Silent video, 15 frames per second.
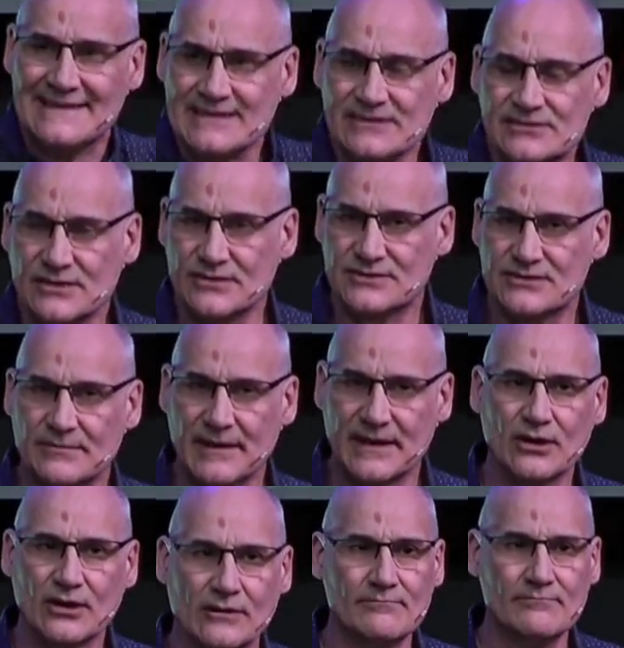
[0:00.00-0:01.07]
to, to
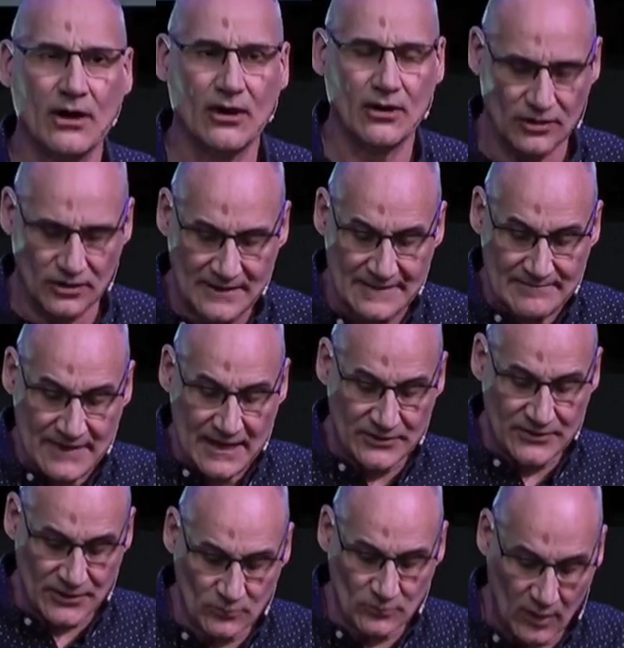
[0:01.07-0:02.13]
become more
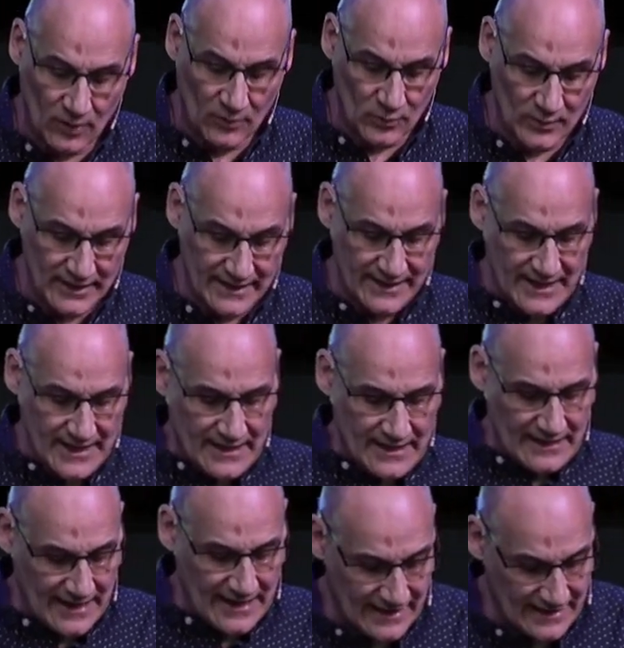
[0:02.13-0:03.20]
than what we
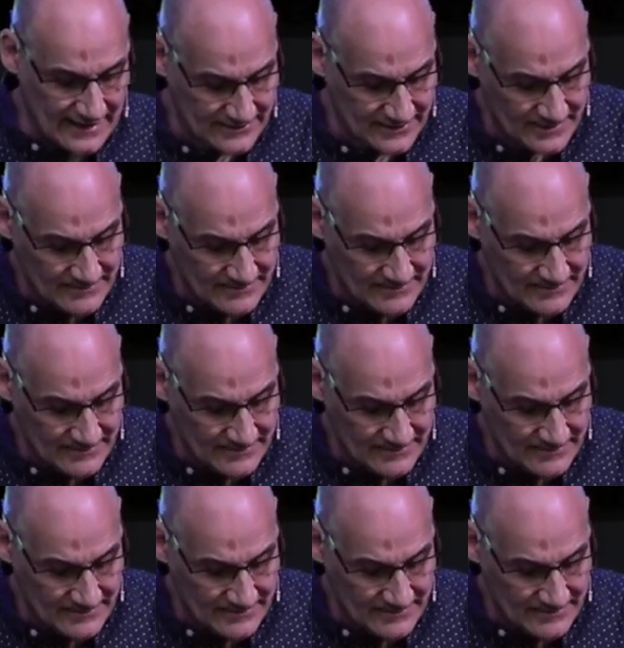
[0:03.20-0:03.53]
are.